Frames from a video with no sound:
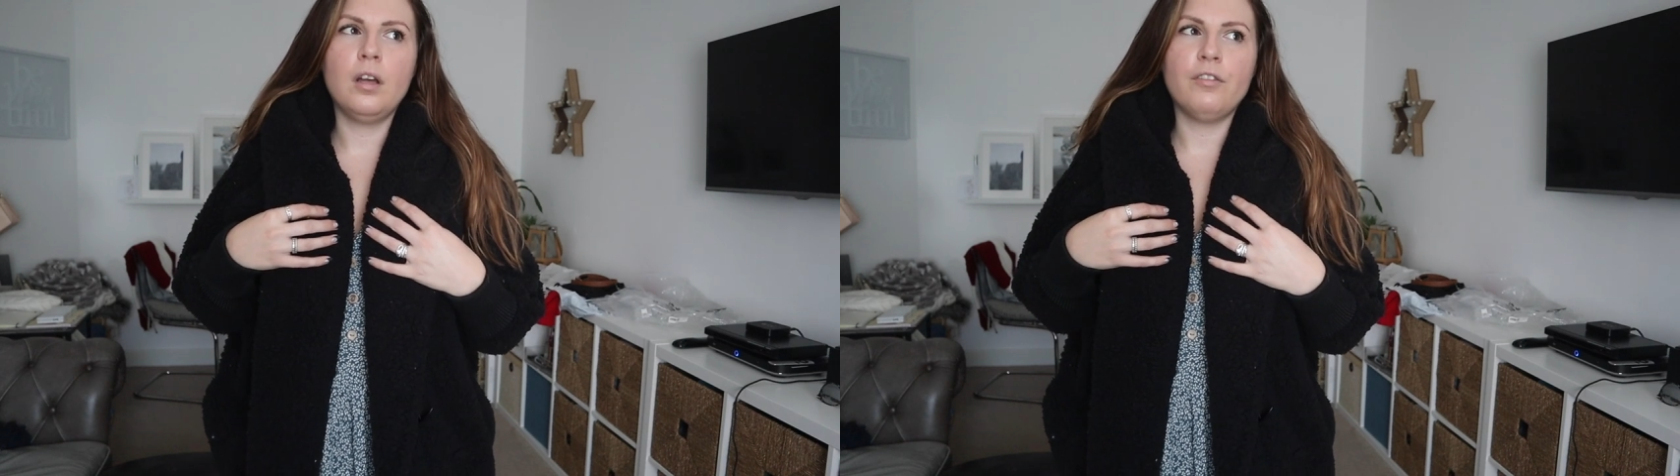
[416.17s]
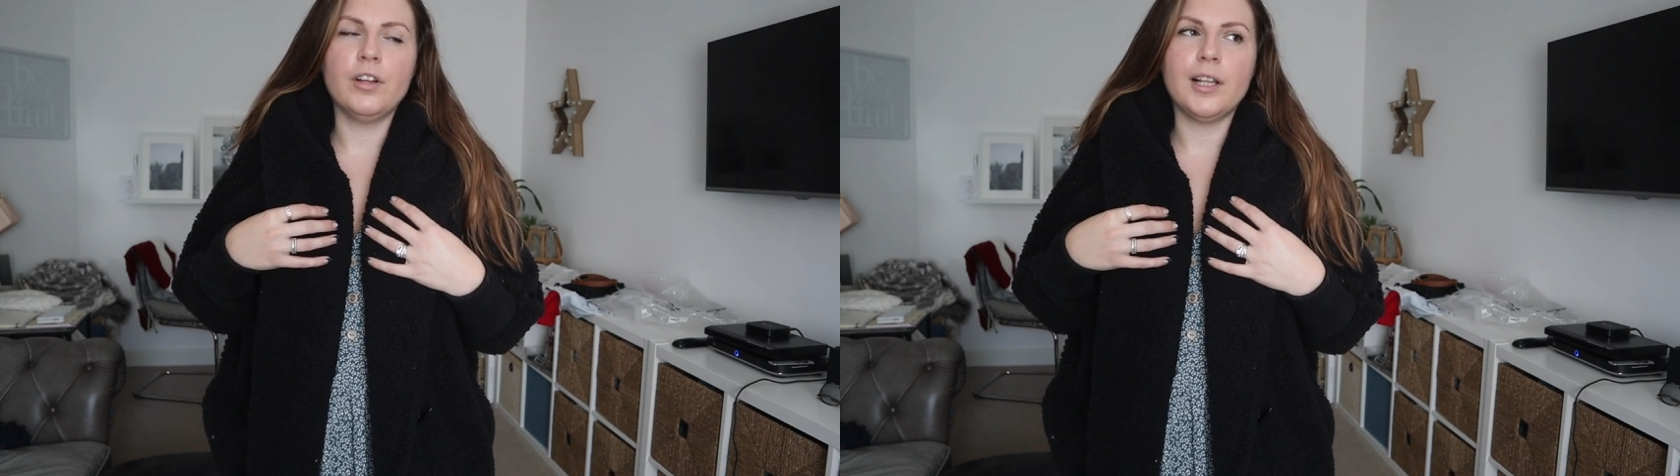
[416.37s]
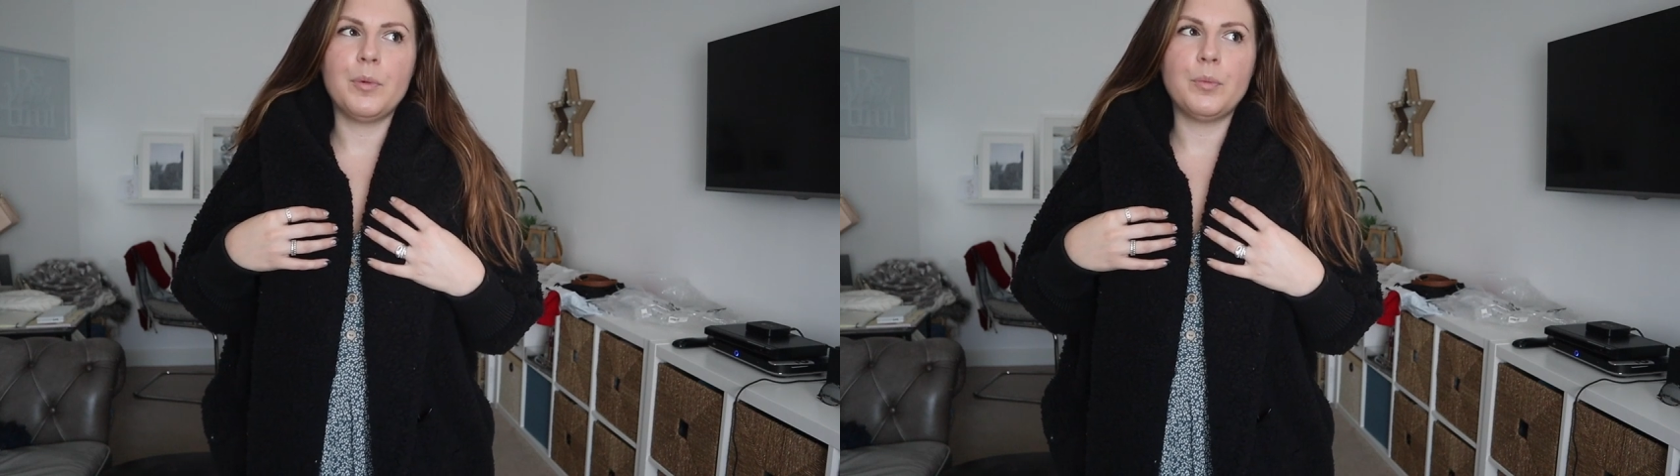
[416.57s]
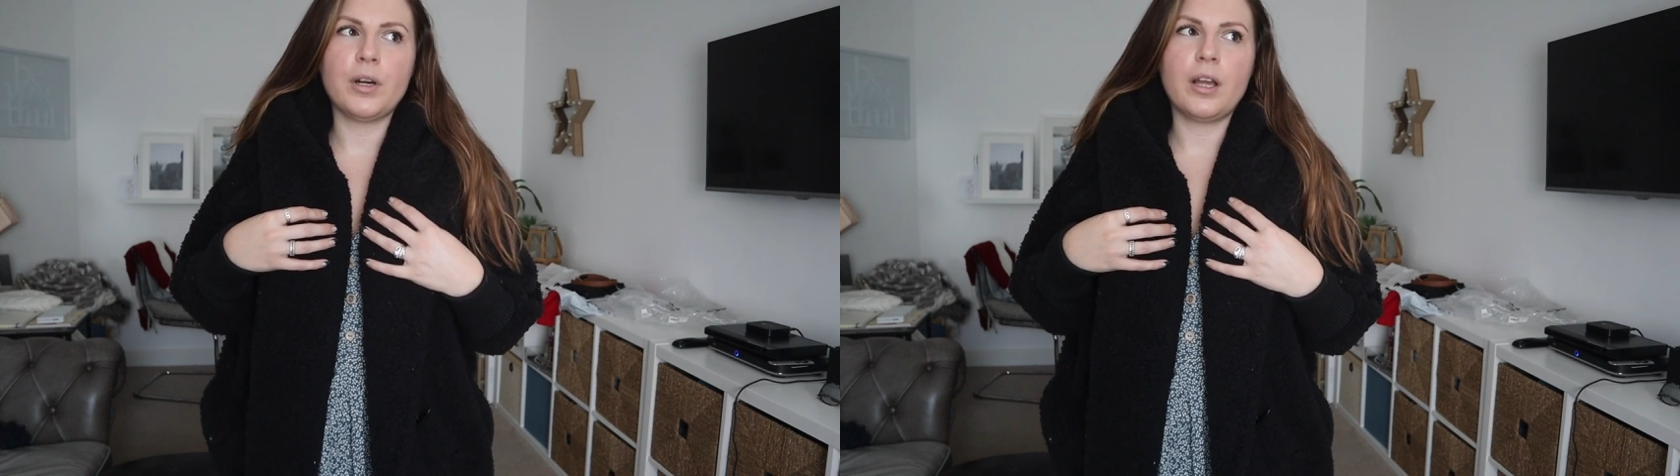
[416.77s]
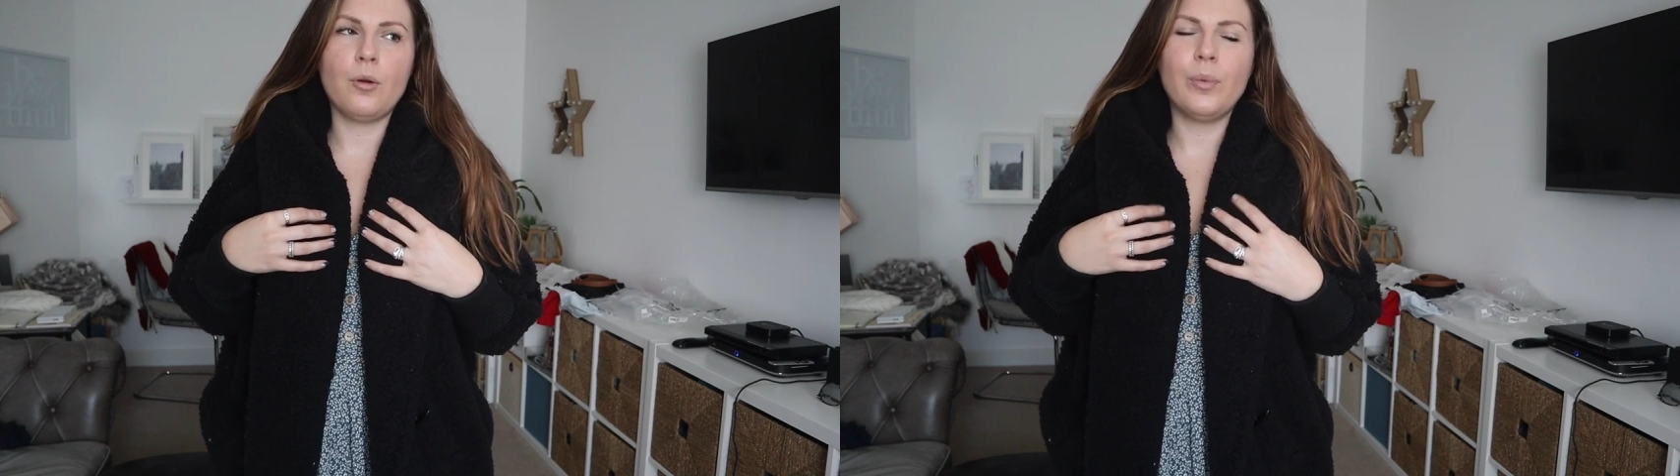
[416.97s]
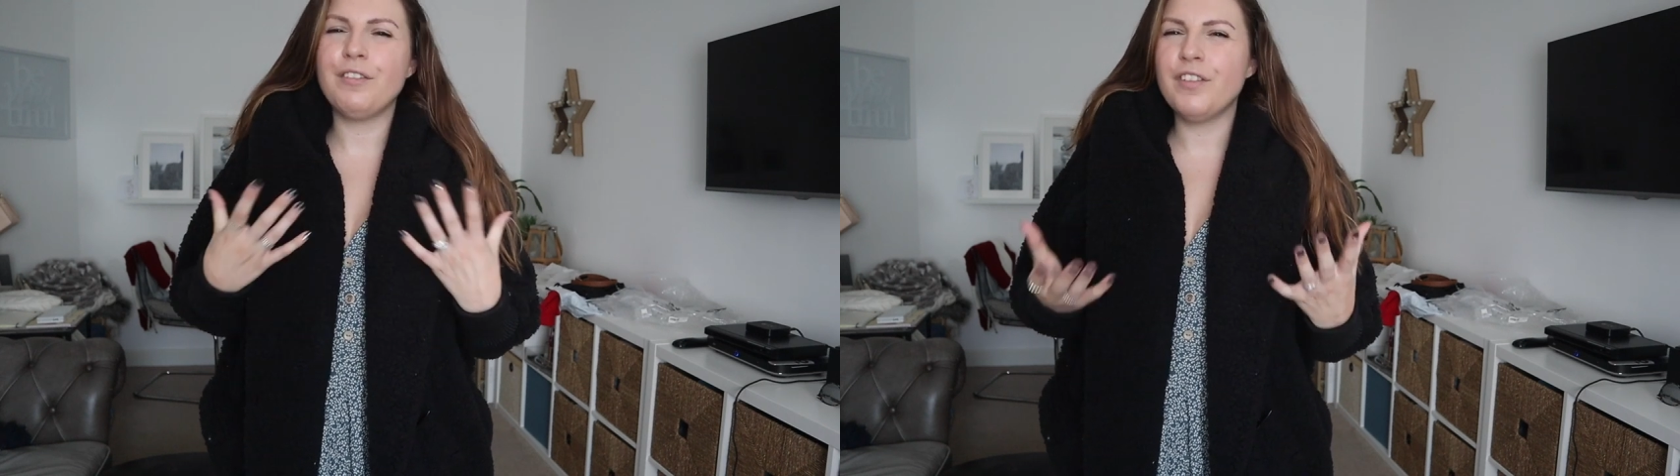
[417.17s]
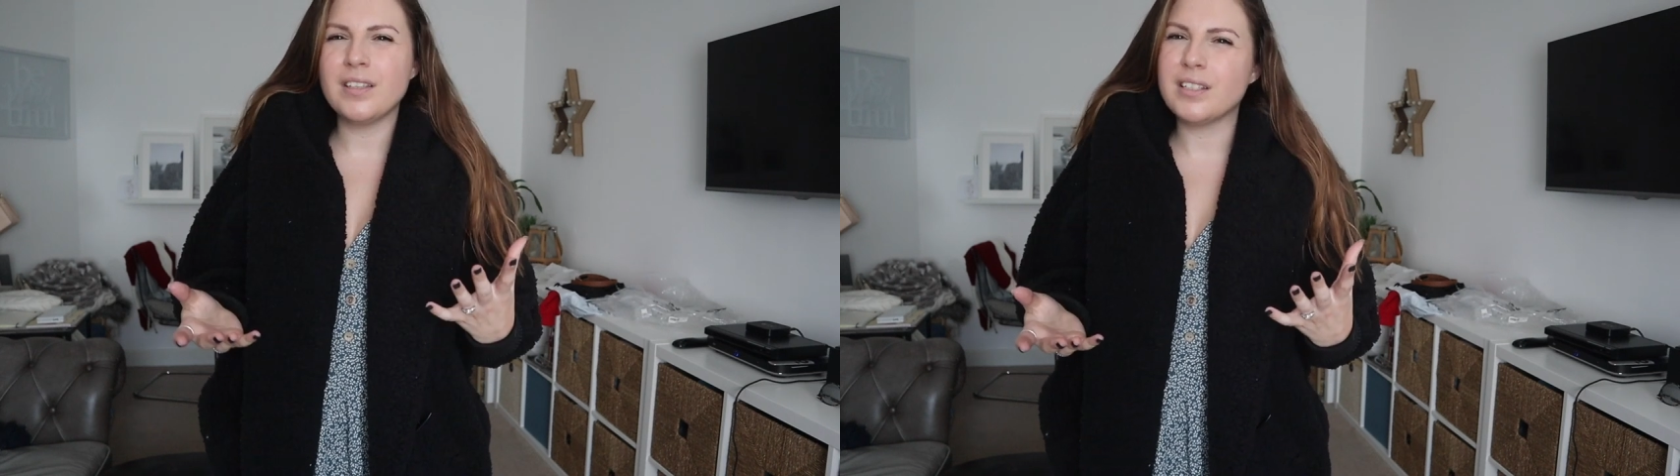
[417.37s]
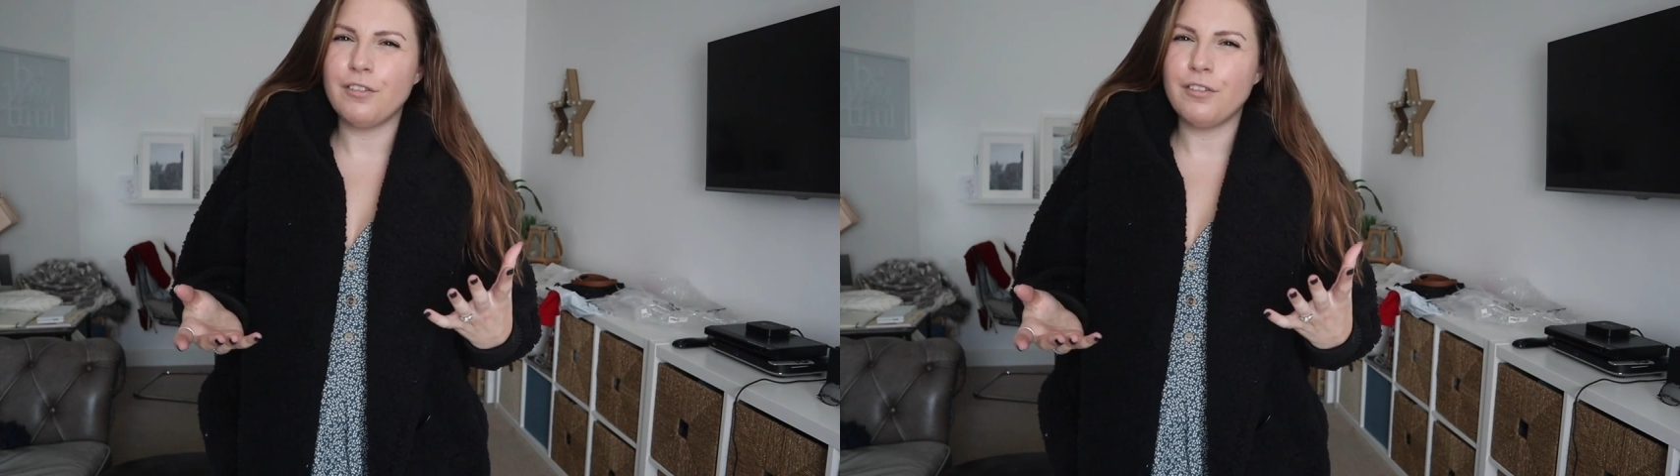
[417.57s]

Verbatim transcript: a fur leopard print coat, but it feels